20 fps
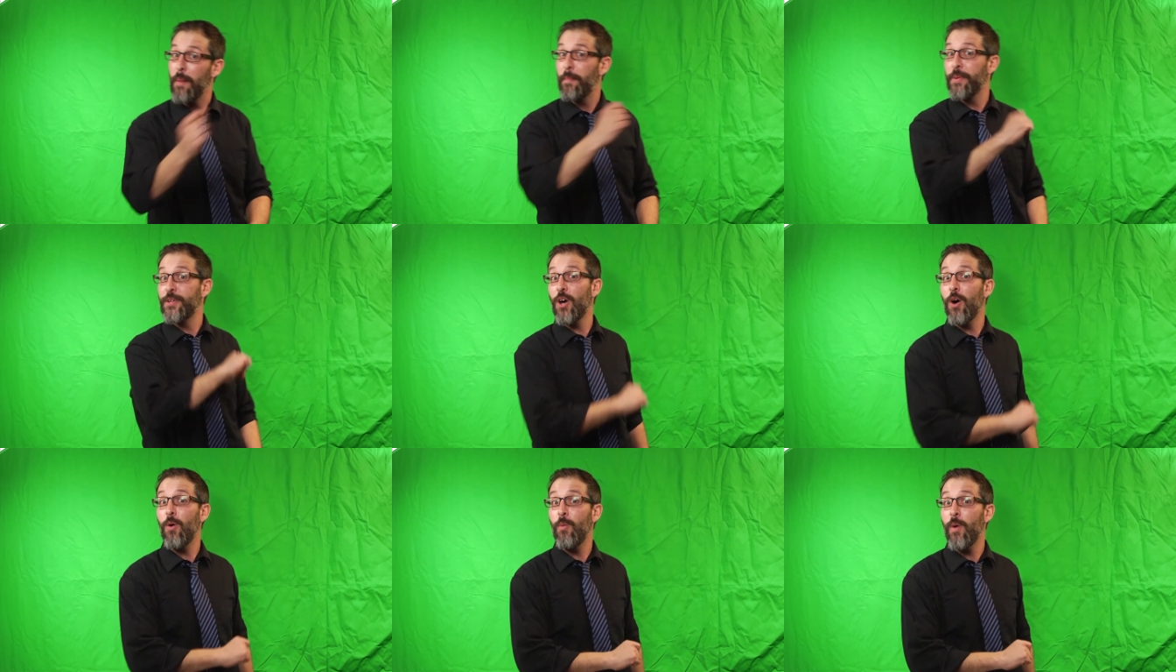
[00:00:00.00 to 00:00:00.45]

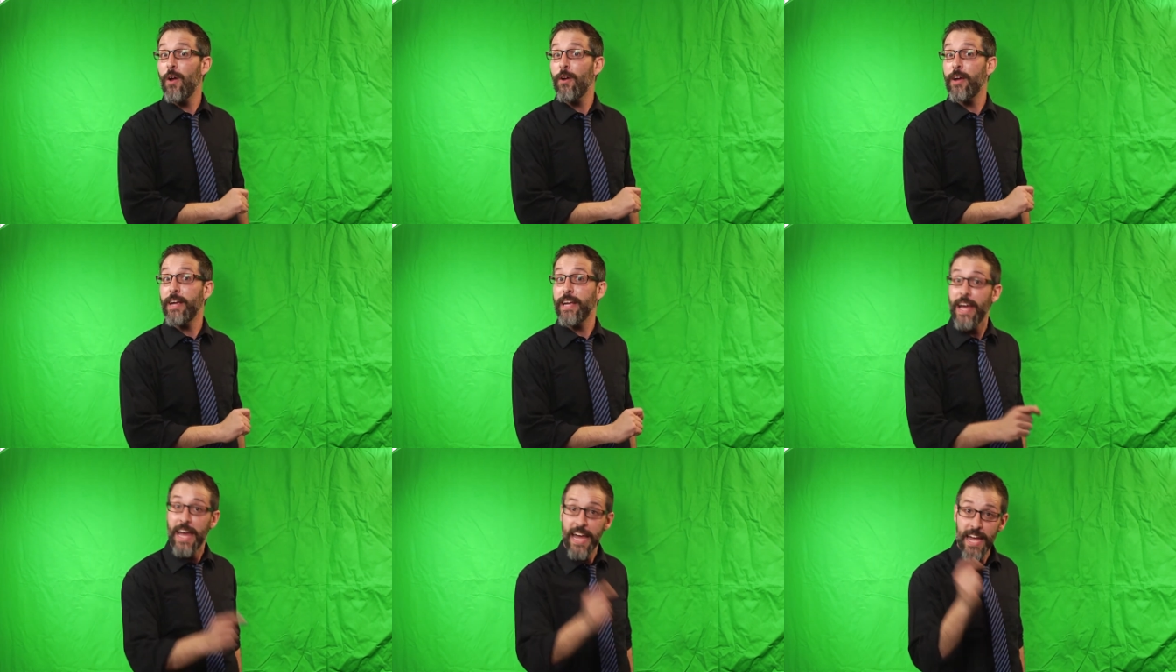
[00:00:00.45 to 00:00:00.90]
But don't
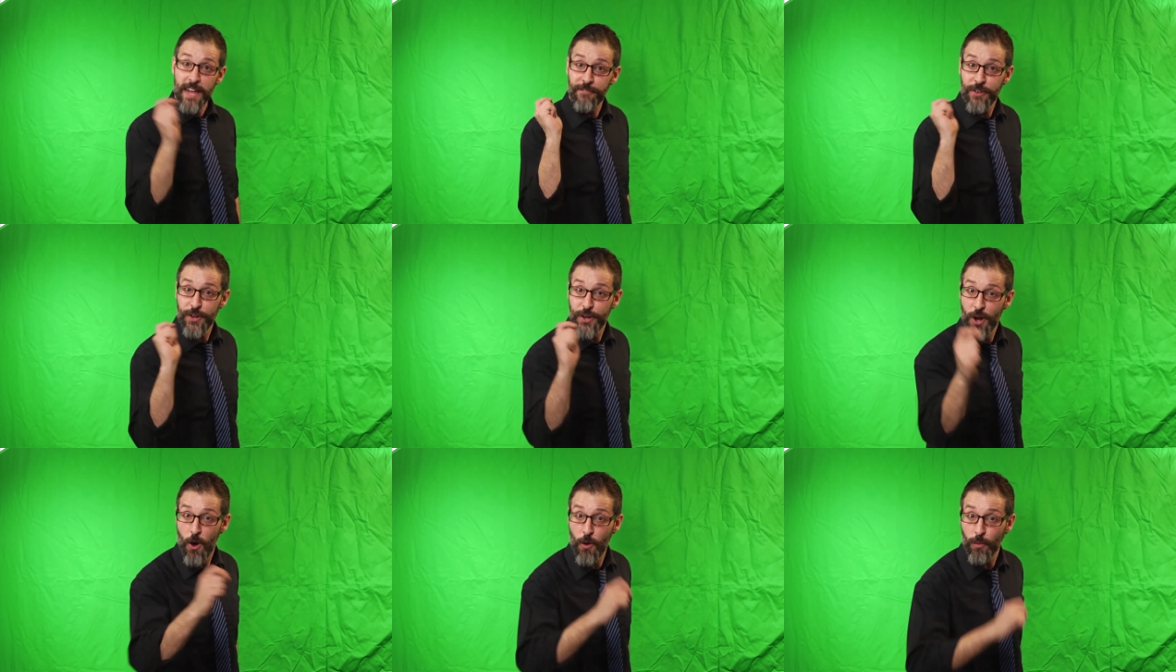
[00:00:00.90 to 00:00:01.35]
worry, if
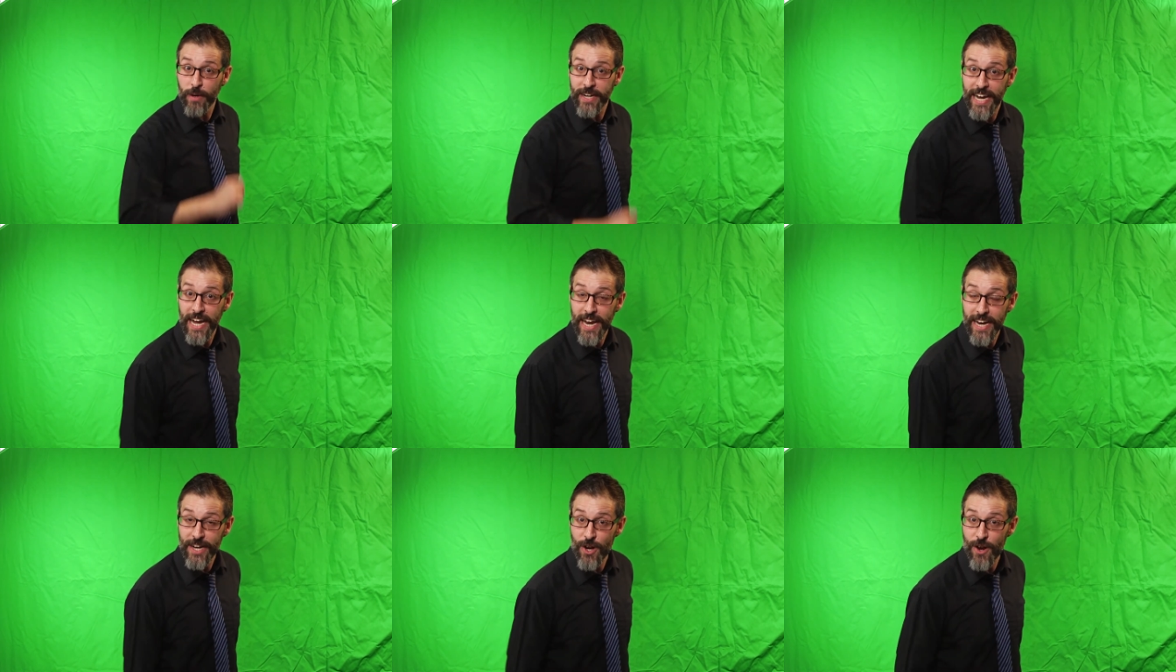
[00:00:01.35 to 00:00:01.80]
you don't
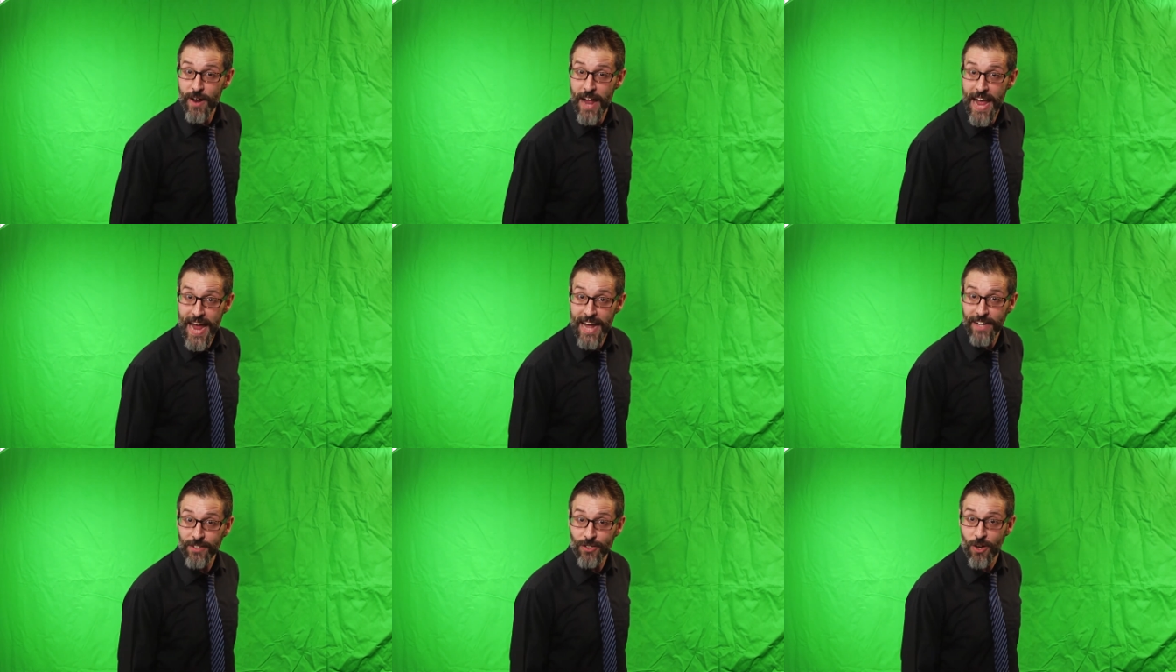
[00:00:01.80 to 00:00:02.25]
get your
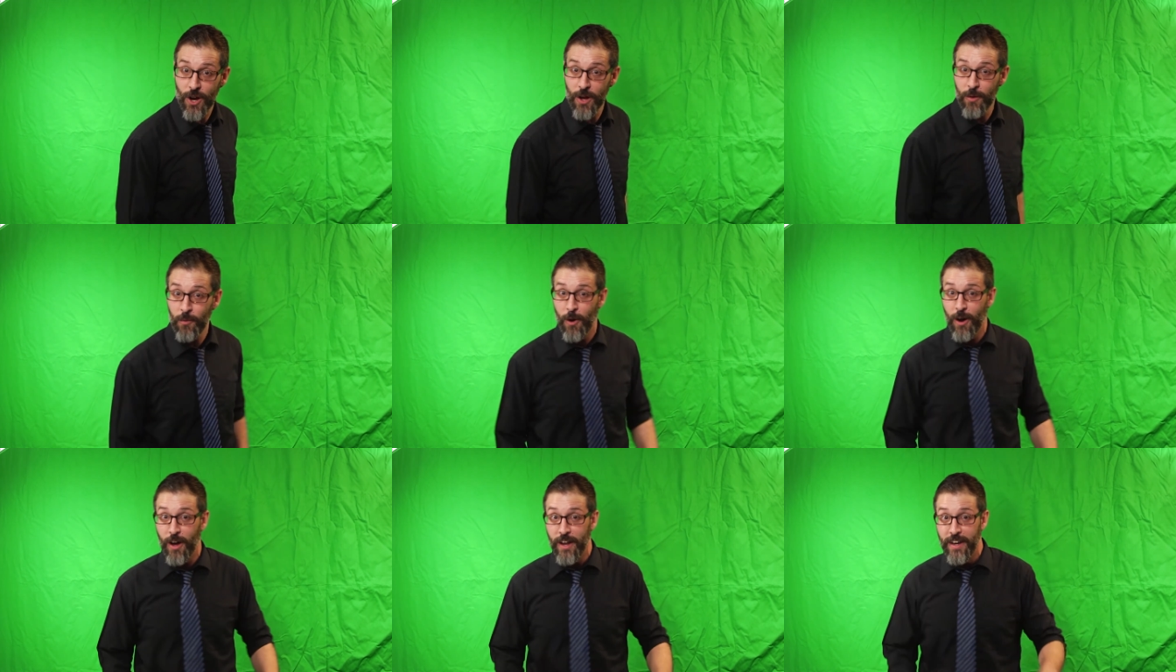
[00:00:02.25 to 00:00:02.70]
hands
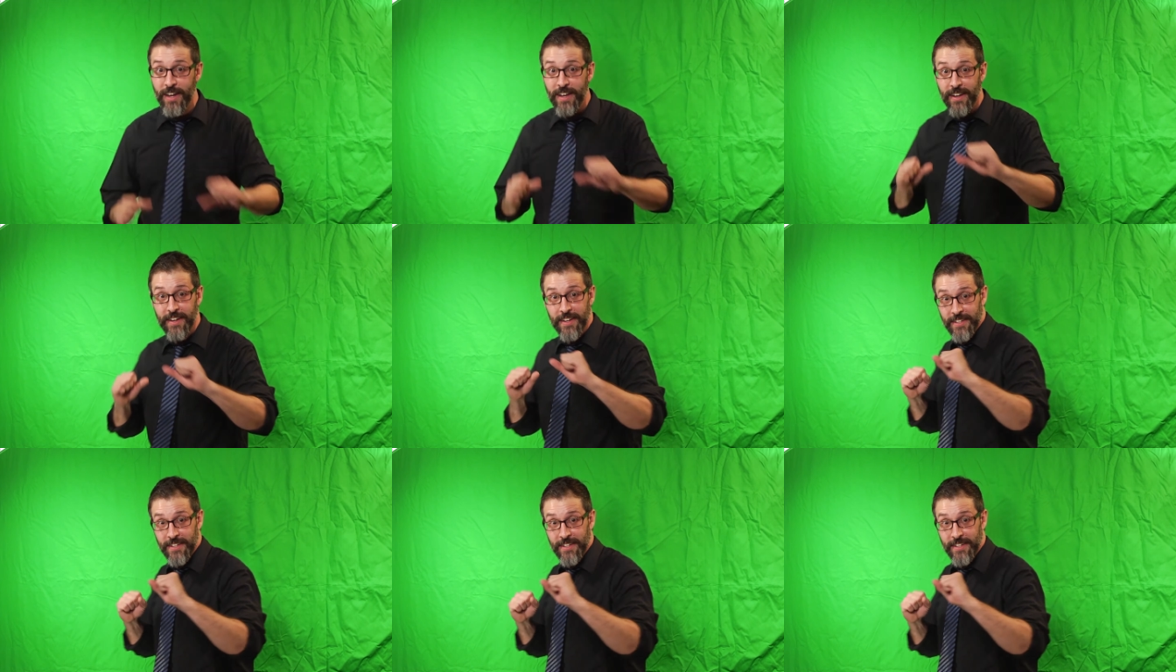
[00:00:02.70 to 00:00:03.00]
on one,